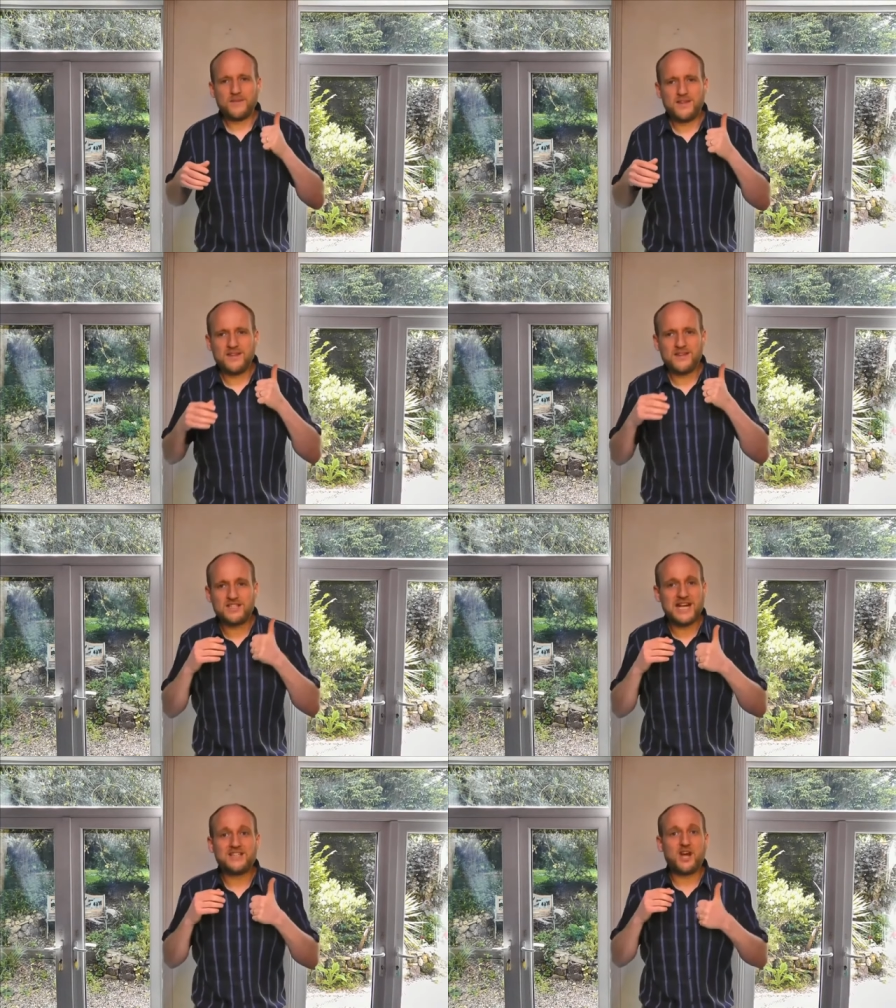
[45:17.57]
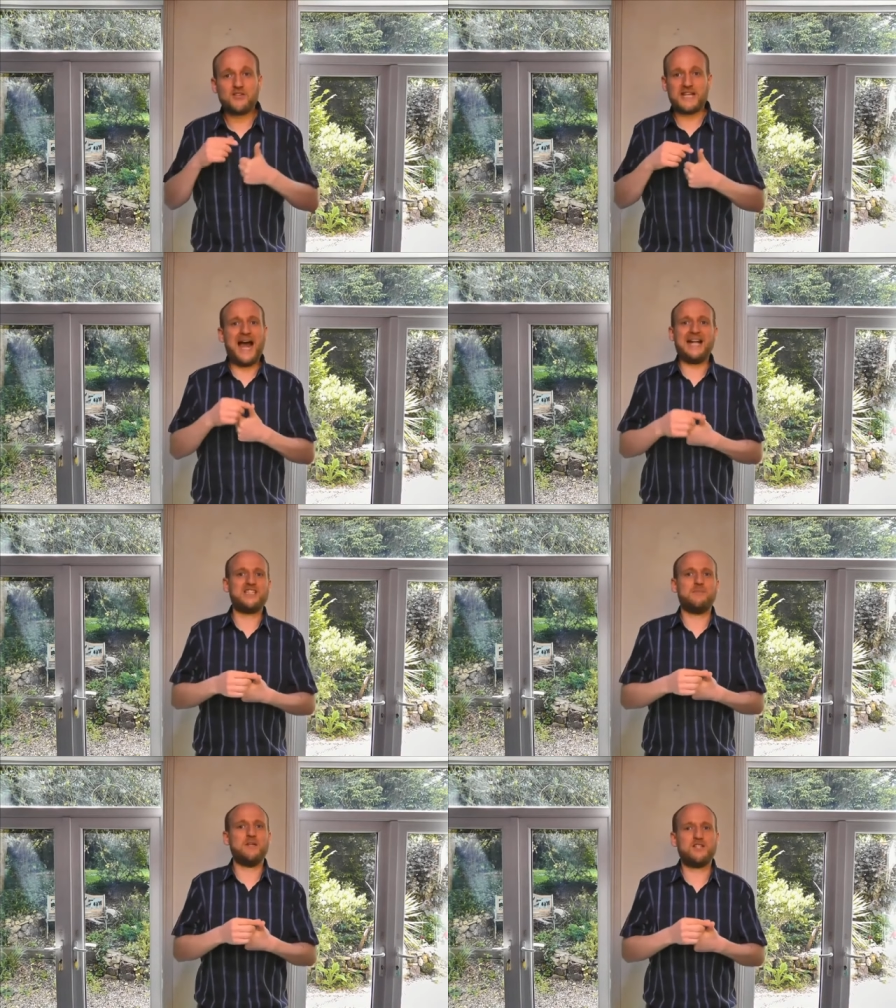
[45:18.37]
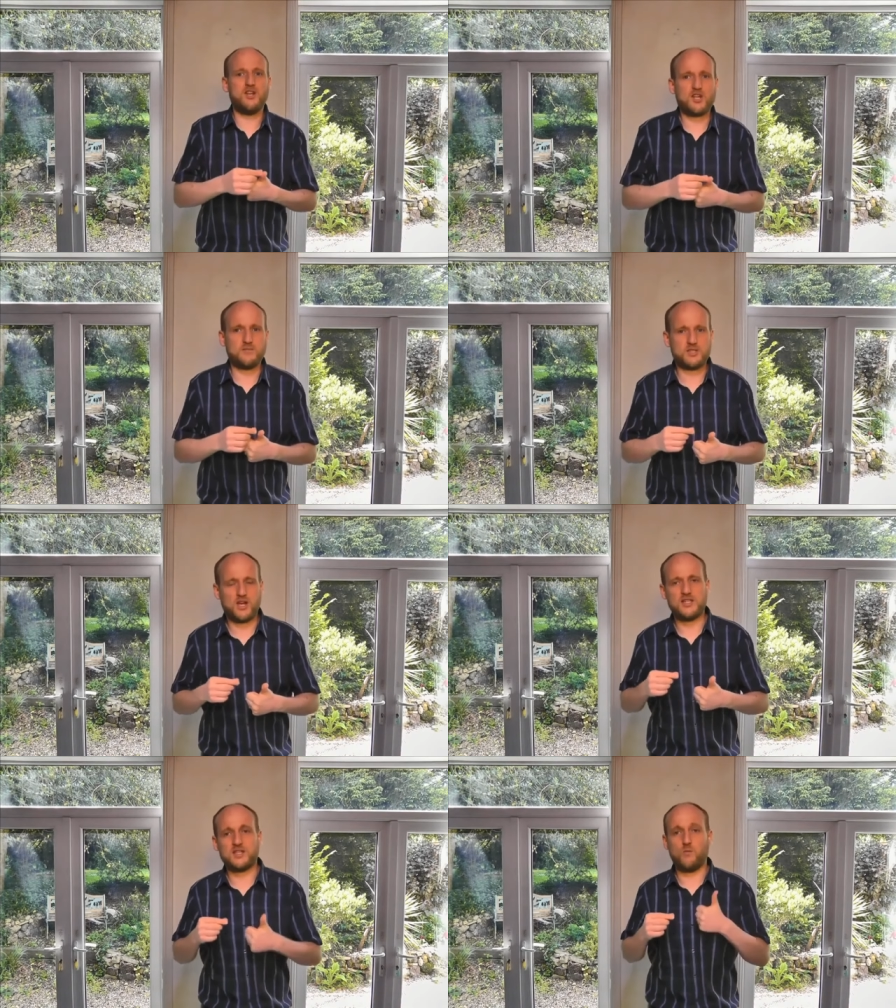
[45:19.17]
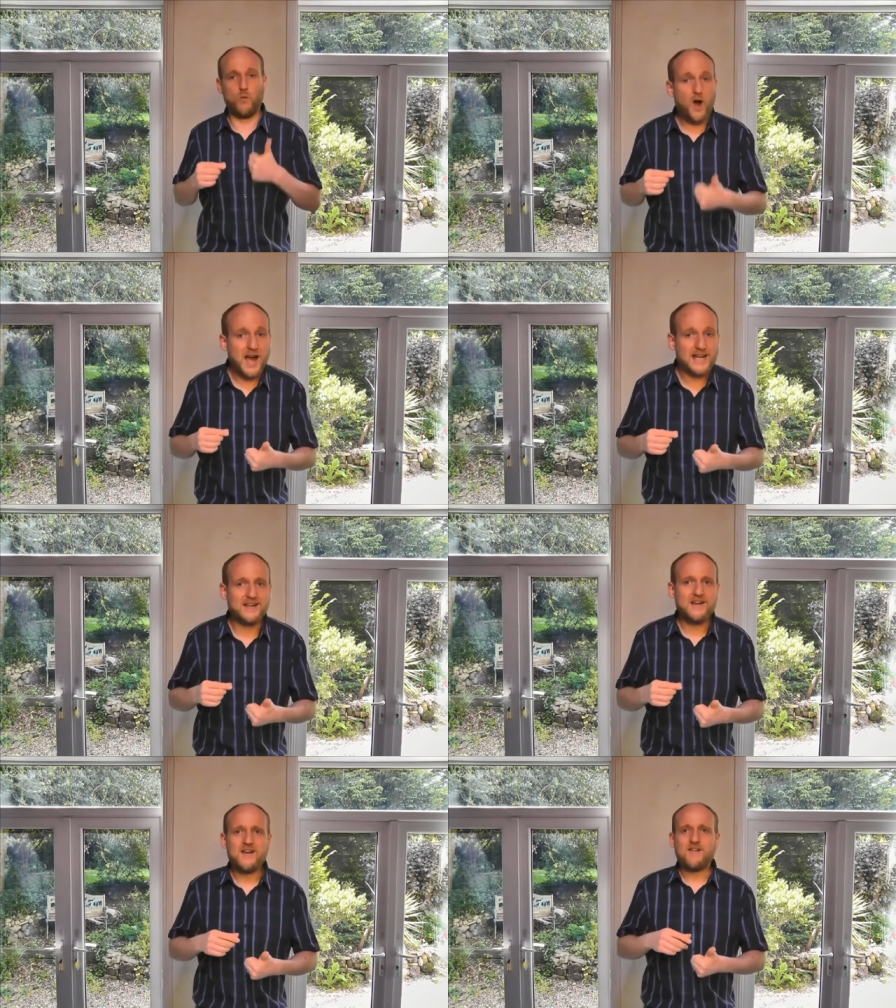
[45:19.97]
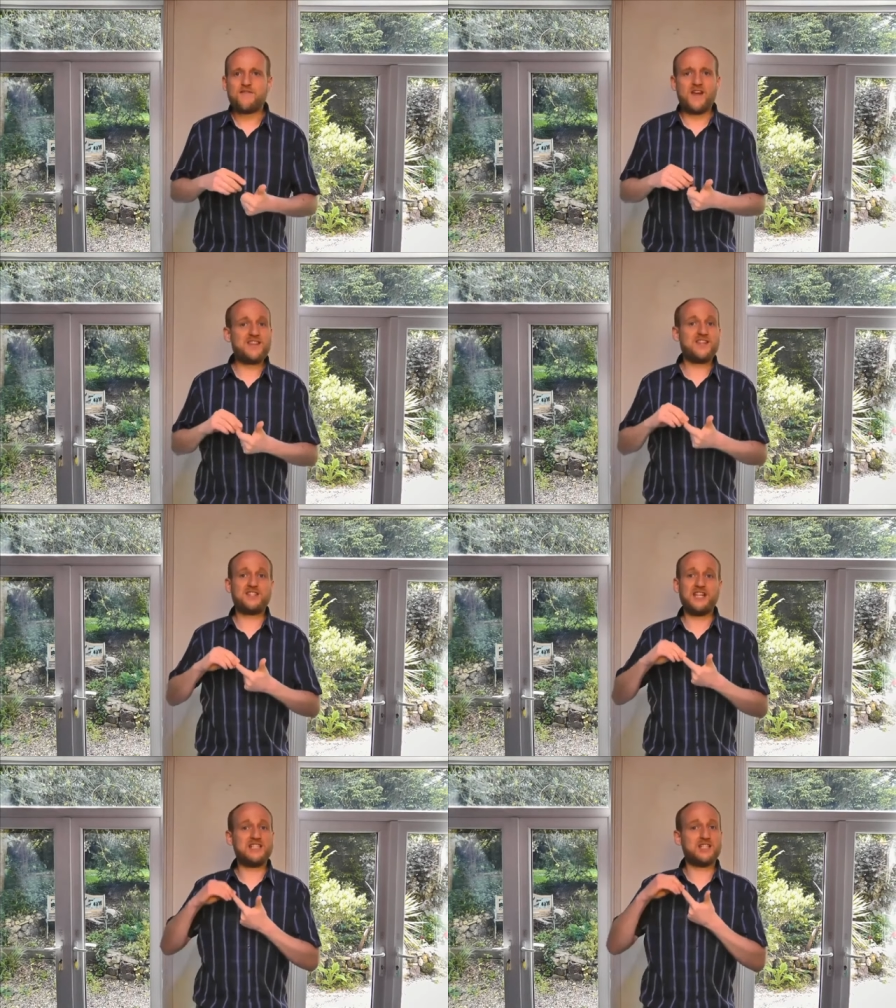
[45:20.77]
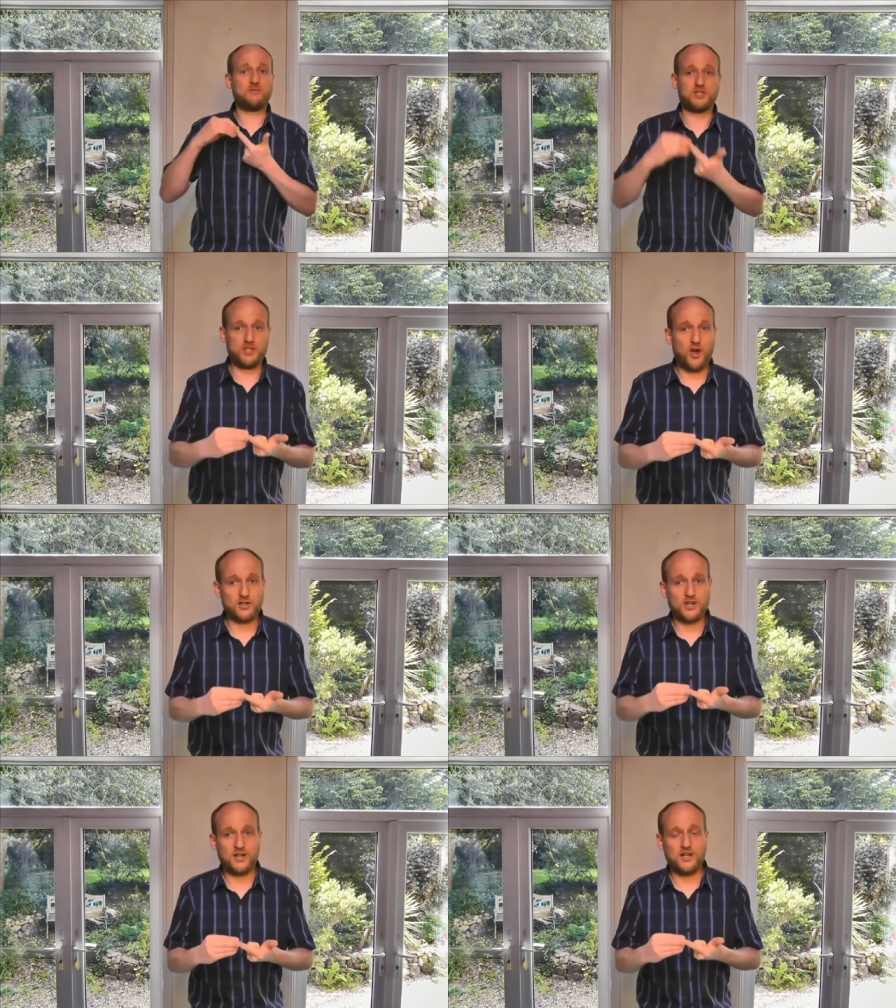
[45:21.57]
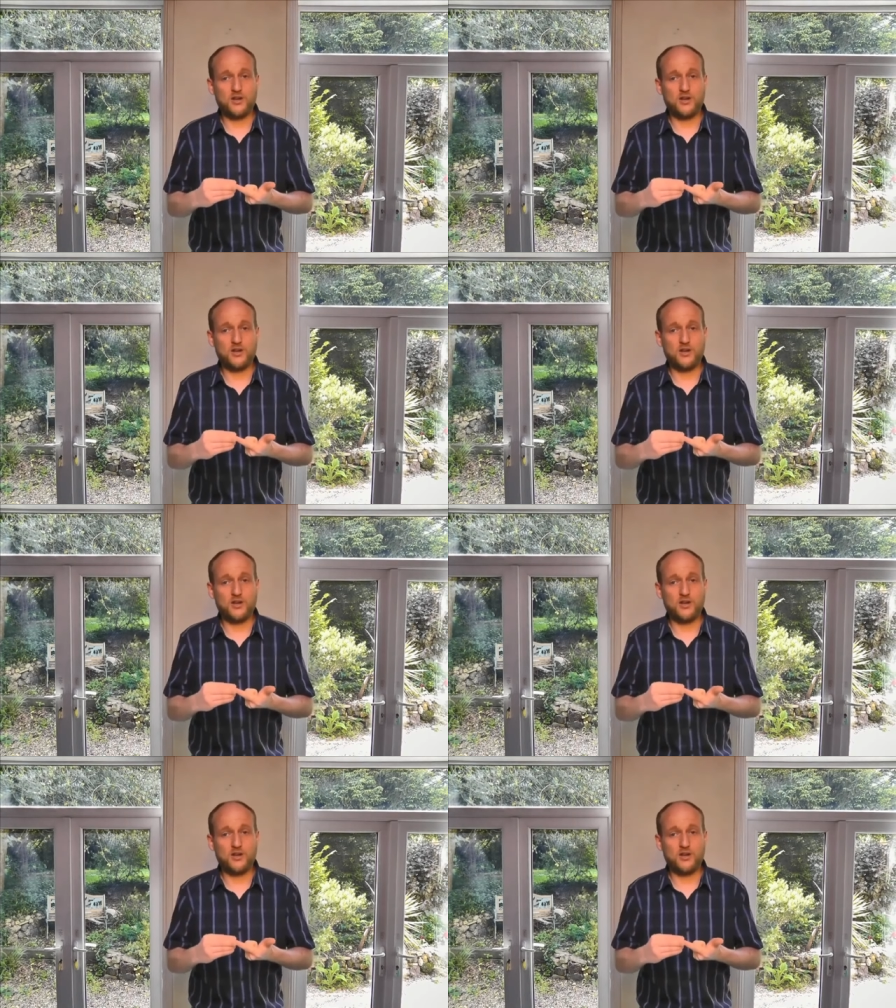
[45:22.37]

the, the Gentiles had to be circumcised and why faith in Jesus was not uh,